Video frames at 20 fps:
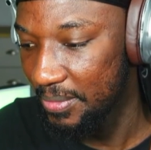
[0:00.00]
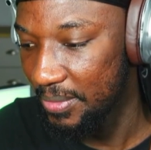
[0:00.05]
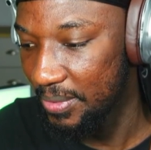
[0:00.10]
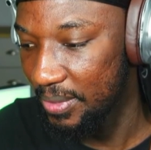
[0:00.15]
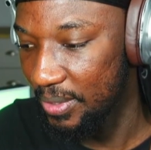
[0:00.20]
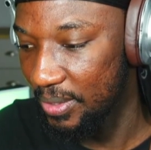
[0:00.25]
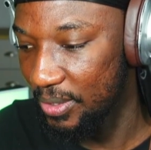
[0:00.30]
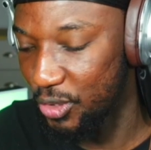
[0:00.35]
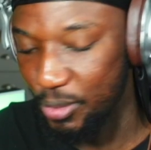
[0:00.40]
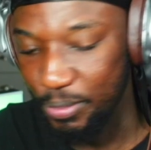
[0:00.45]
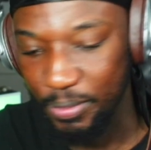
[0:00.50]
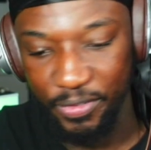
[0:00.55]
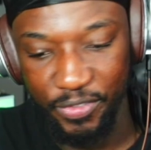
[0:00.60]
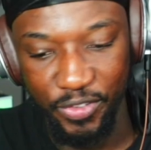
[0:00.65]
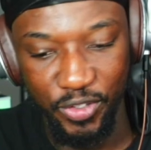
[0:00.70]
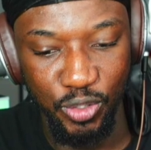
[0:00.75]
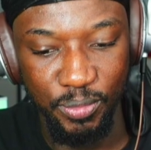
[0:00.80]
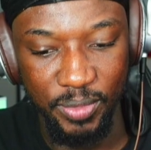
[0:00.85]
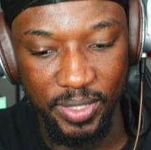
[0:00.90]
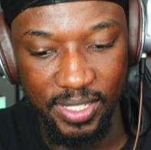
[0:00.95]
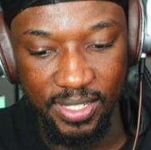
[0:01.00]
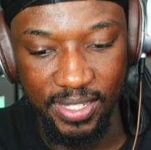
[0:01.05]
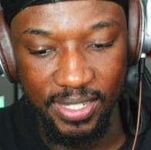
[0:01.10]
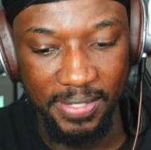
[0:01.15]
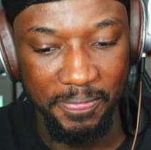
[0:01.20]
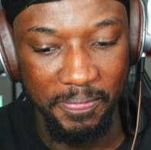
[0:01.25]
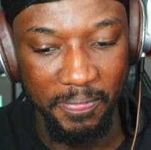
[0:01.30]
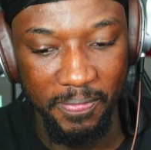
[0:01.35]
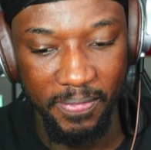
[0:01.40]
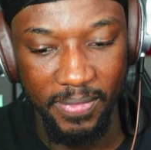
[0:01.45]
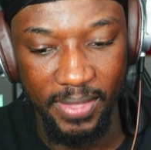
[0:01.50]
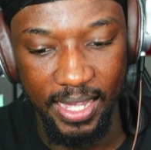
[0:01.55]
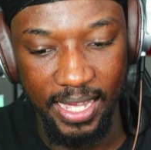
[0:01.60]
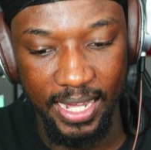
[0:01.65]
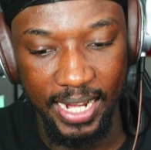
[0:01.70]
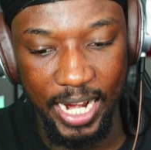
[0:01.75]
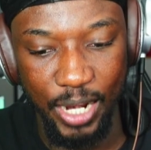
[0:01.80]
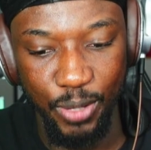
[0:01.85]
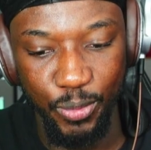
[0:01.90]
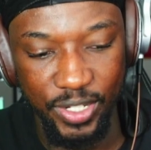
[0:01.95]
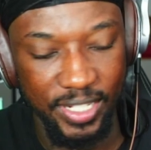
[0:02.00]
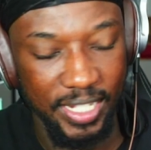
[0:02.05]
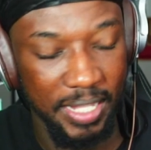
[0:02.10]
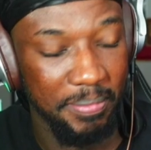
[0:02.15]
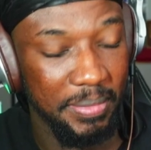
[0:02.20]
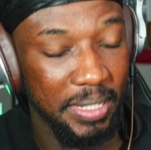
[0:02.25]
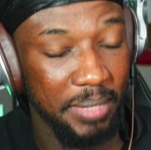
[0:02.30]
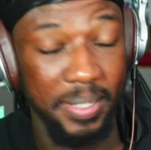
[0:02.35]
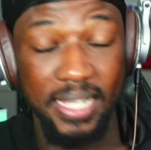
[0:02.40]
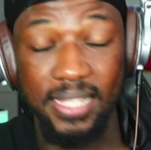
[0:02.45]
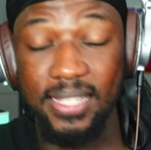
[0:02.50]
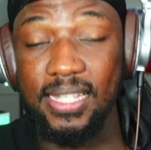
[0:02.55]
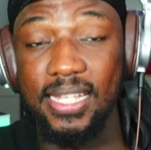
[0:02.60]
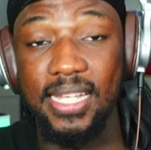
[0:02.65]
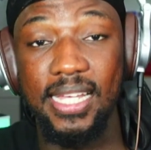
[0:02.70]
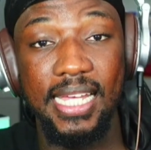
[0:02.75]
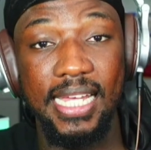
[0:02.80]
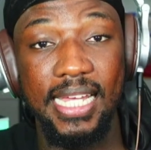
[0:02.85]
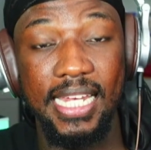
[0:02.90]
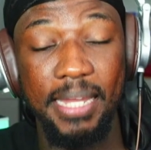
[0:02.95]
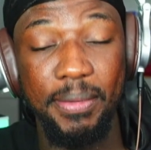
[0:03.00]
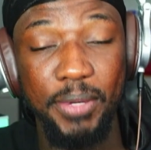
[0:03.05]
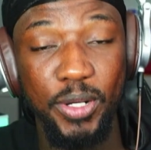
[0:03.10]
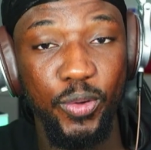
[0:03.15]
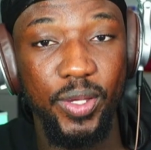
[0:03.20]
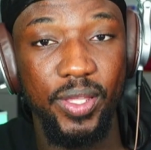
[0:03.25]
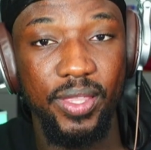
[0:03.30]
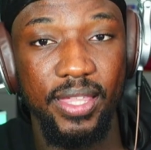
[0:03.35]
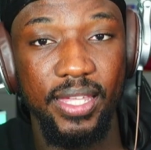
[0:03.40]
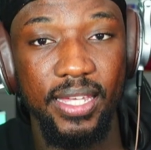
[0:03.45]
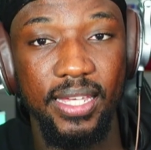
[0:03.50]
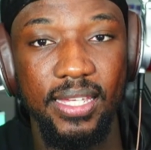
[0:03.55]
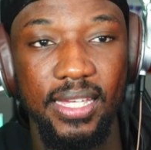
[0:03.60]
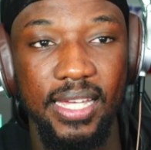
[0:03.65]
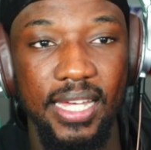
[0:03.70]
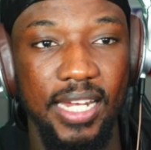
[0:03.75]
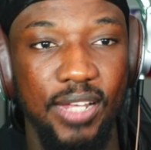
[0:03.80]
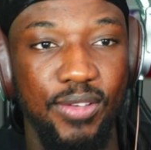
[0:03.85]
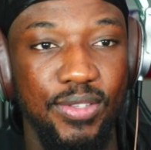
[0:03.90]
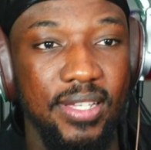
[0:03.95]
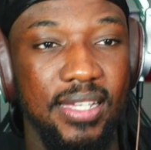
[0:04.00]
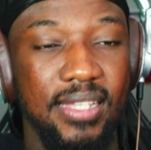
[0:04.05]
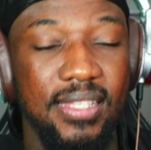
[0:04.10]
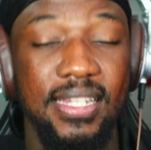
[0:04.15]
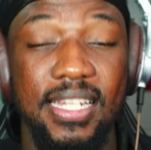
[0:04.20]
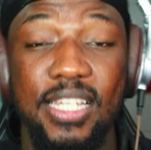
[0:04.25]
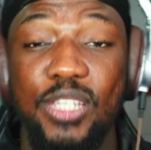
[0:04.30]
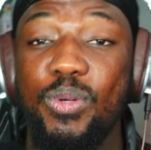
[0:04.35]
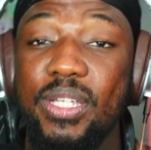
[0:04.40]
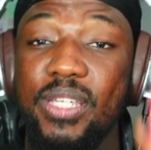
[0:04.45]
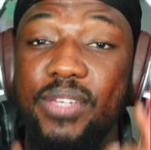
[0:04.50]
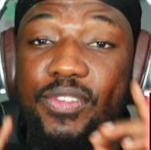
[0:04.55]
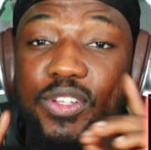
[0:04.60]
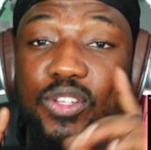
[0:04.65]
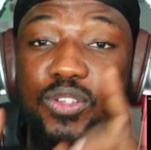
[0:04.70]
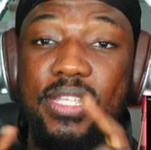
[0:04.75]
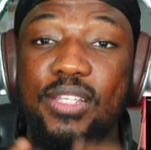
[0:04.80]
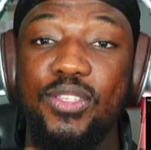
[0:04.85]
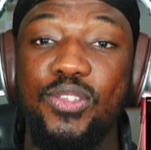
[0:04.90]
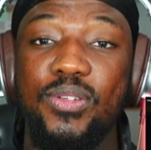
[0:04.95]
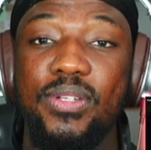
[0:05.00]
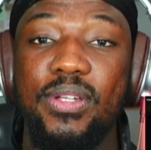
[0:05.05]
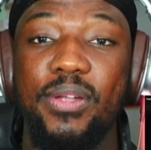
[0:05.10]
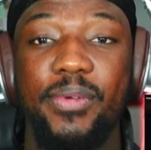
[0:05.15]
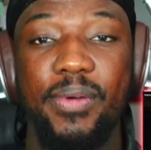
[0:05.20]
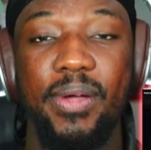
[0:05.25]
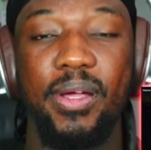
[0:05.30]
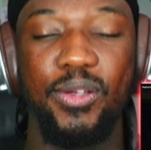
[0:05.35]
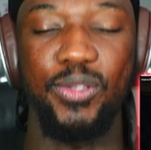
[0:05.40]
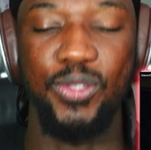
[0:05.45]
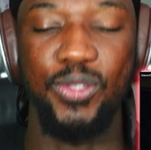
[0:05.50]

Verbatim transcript: group of humans, and I wish them the best. Let me know what you think, and I'll see you guys next time. Stay tuned. We're out.